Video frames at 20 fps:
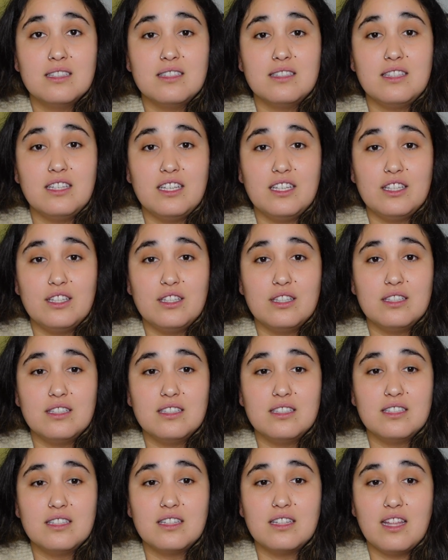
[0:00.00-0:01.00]
the
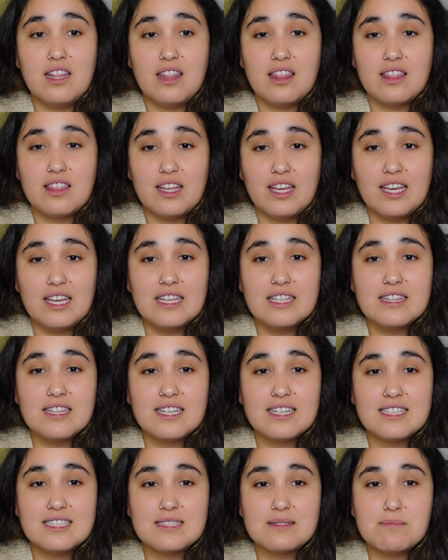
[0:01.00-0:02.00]
the thing
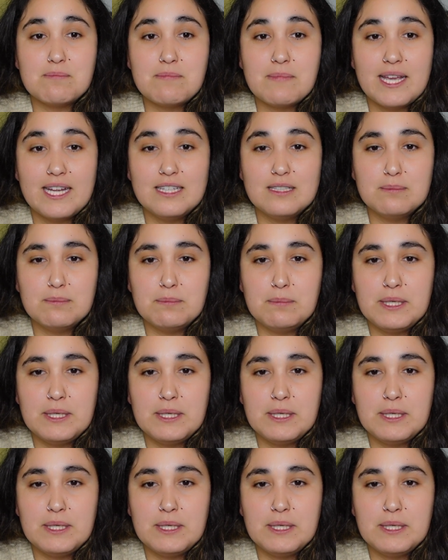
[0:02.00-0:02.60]
that has made